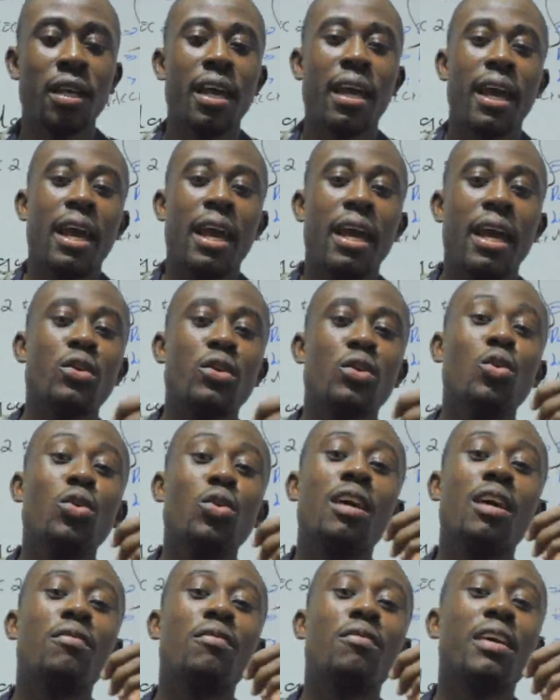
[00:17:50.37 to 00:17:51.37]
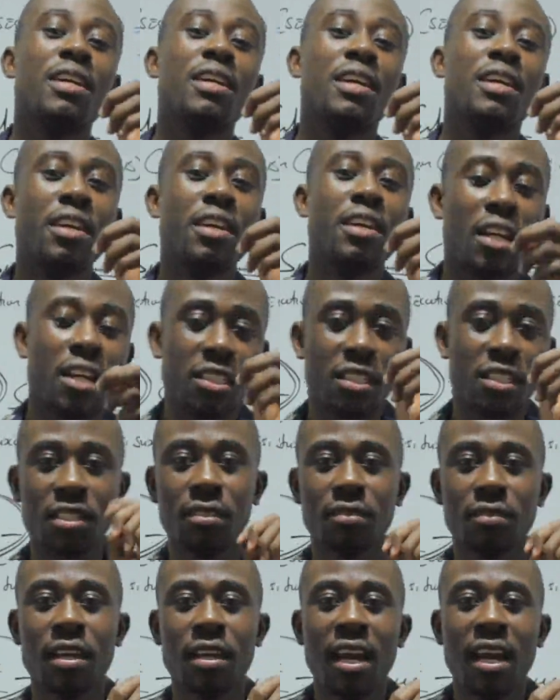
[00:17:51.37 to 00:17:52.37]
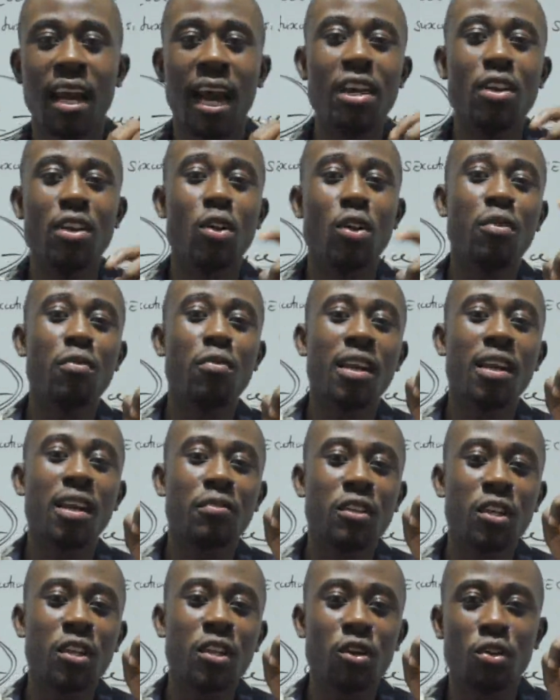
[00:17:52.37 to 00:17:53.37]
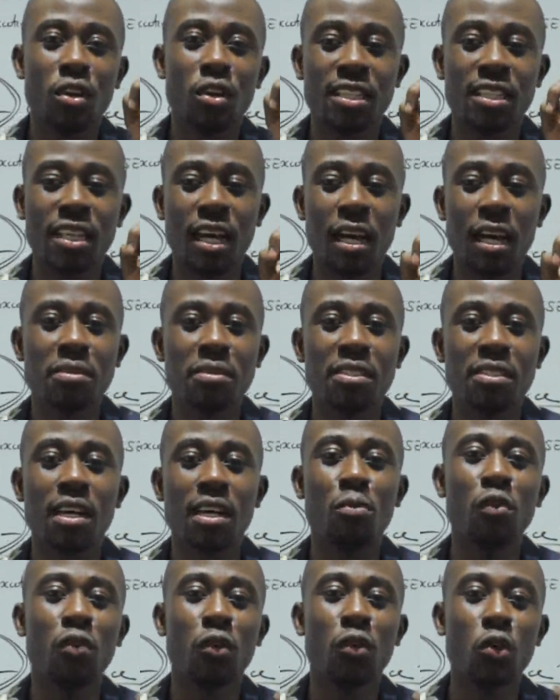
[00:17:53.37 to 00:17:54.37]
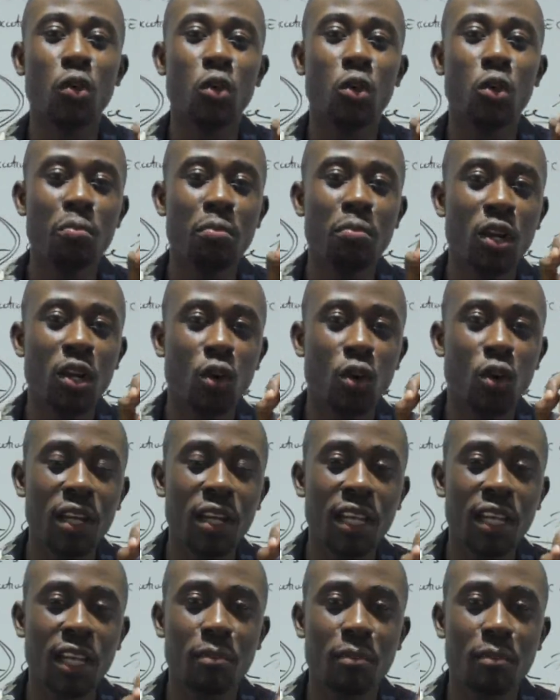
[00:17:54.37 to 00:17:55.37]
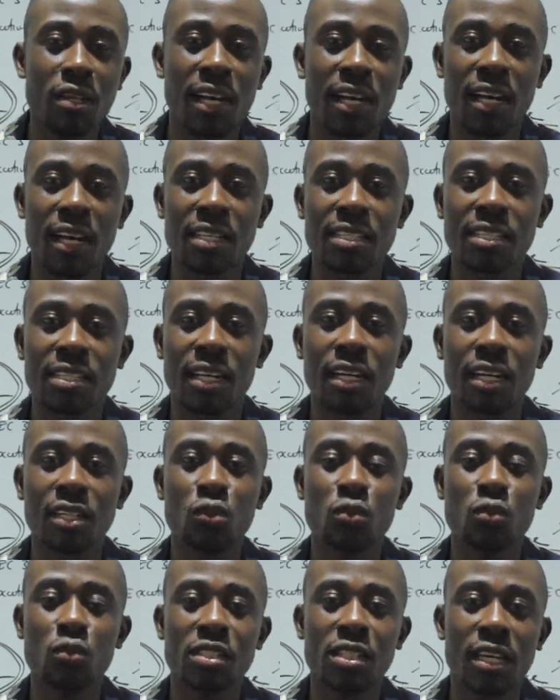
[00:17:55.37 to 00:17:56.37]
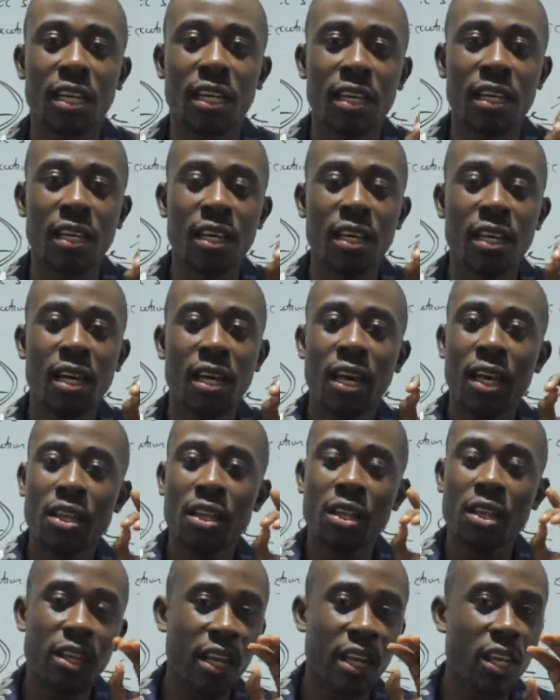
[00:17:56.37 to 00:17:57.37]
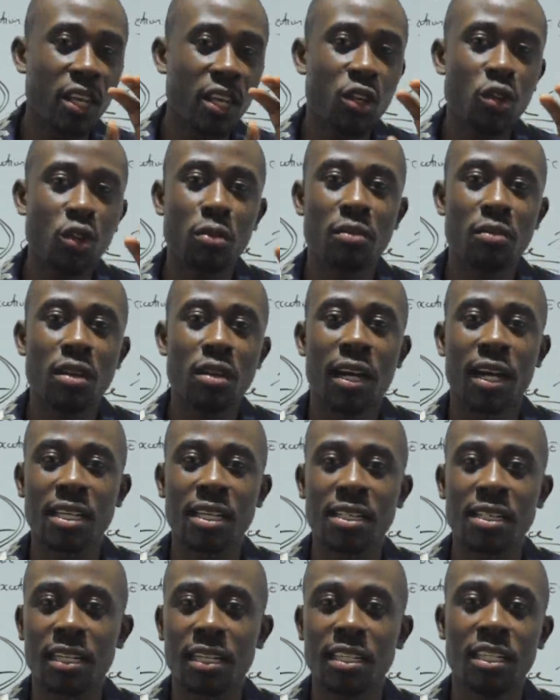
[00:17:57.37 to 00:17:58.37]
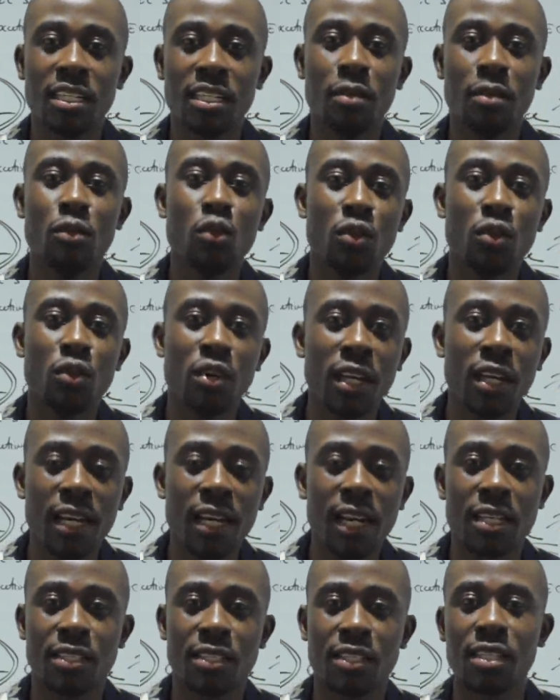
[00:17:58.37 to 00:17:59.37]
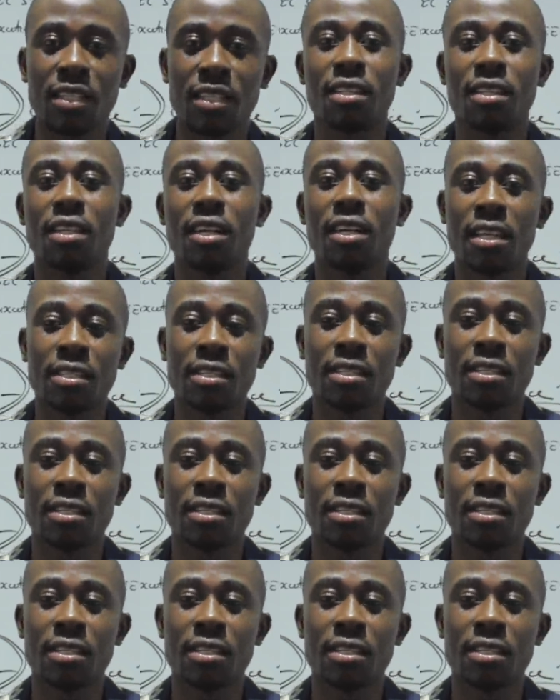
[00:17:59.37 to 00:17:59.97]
and you'll never regret. I know even after your exam, some of you will be calling Darasa to say, thank you Darasa team, you really assisted us